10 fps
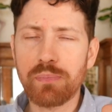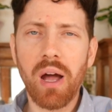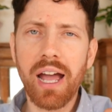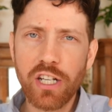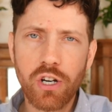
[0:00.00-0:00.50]

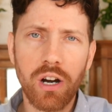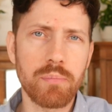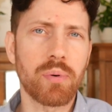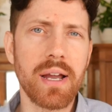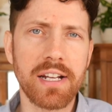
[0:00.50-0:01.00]
pie
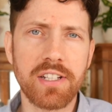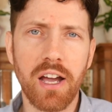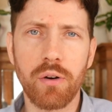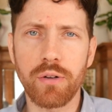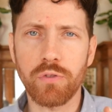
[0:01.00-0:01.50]
chart
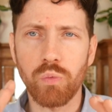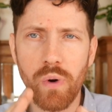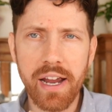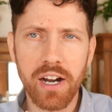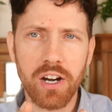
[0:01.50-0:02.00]
breakdown of
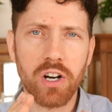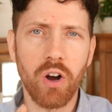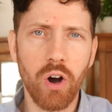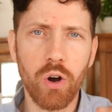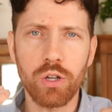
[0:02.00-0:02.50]
where
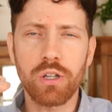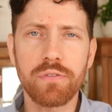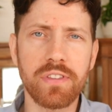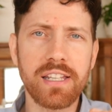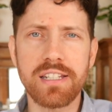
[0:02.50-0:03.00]
all
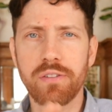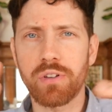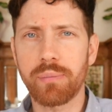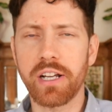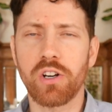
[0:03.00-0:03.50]
of the
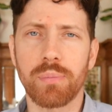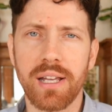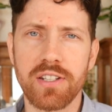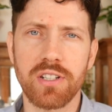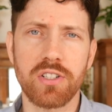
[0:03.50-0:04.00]
different
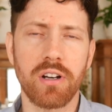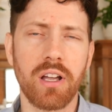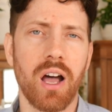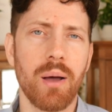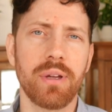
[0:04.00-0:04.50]
microplastics are
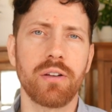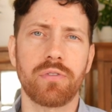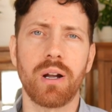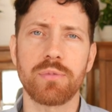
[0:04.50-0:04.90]
coming from.